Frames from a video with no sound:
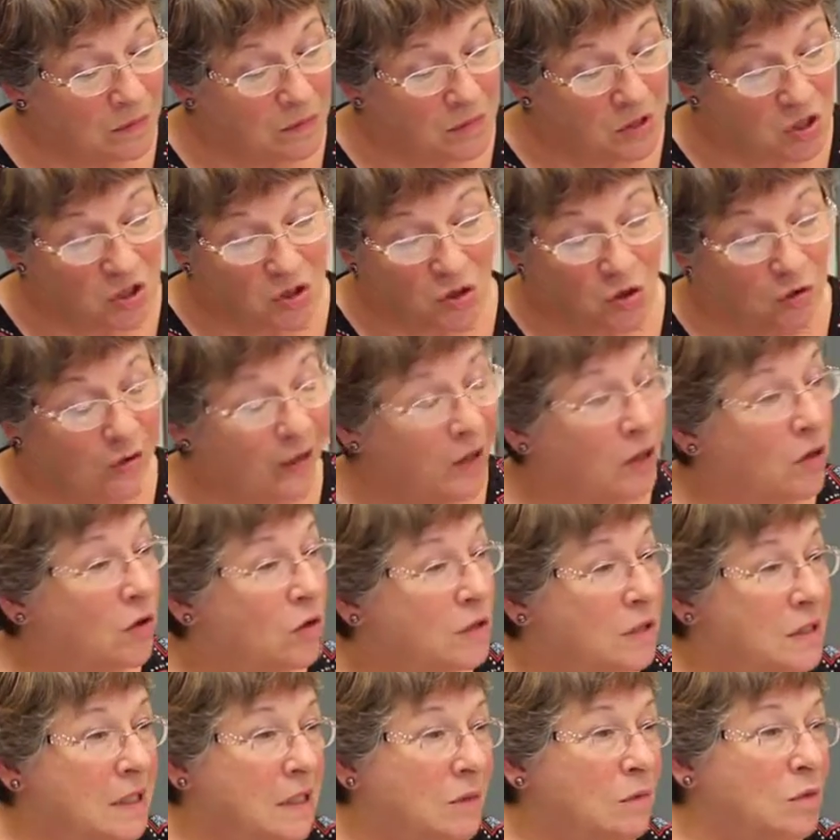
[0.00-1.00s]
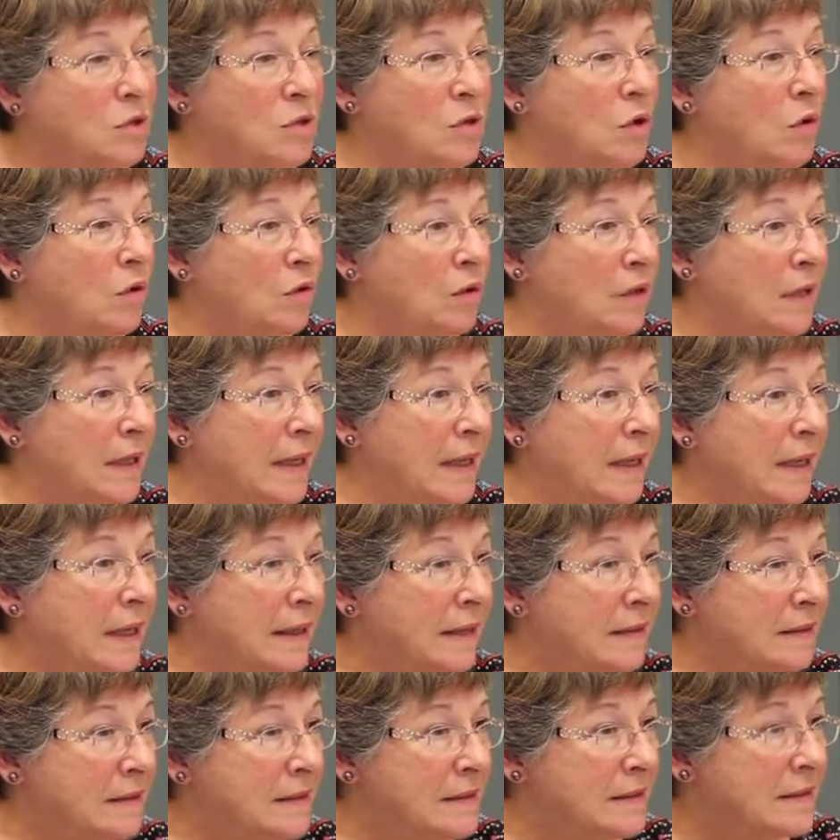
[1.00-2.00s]
The story goes he was
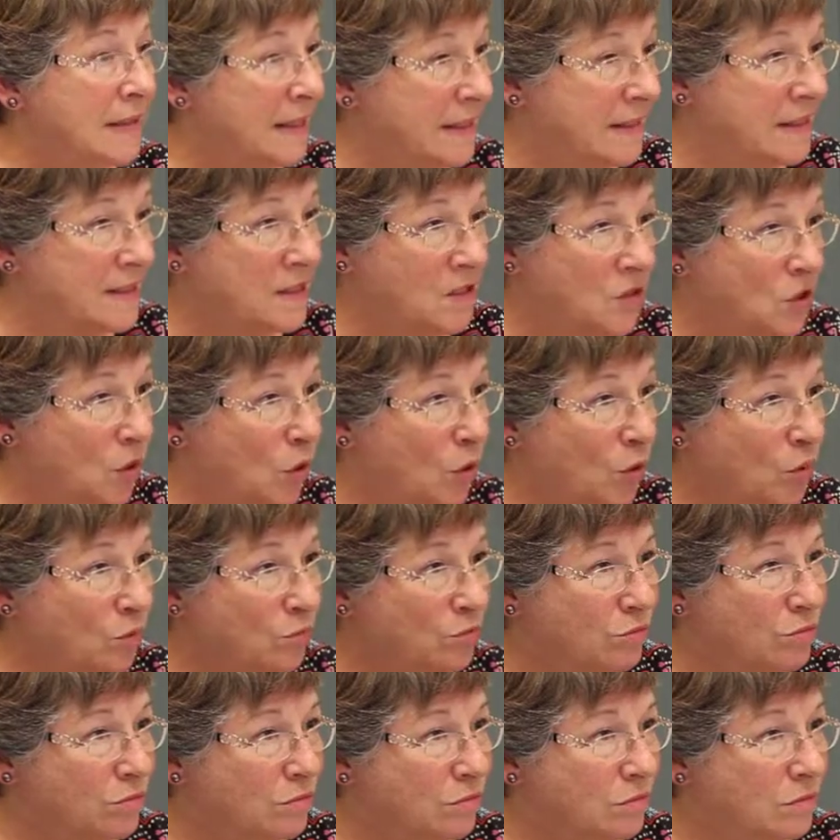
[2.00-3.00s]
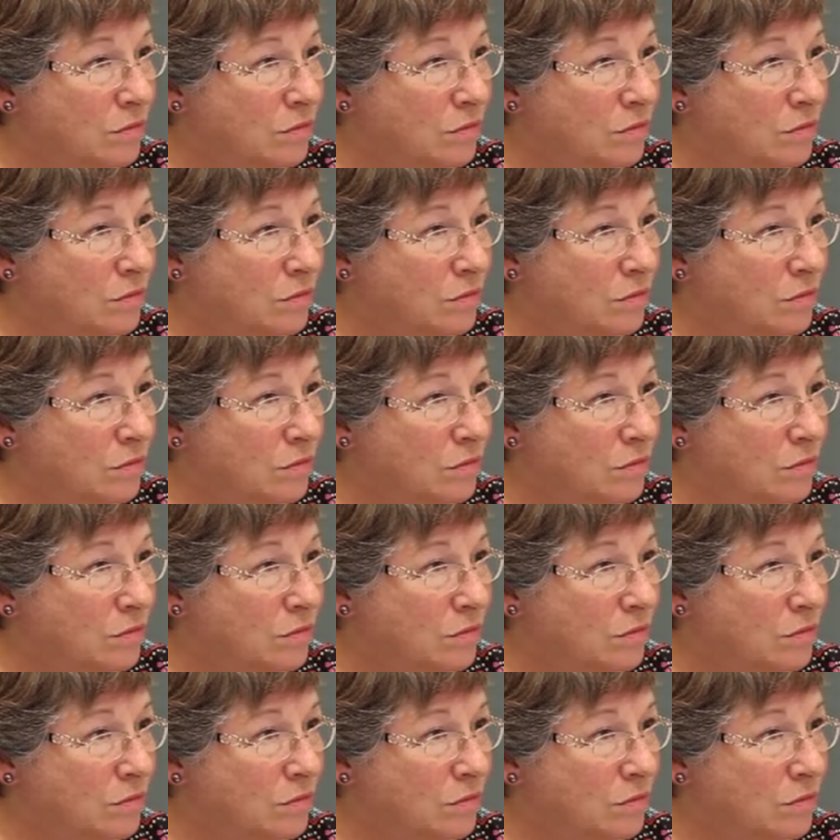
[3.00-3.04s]
only 6 stone.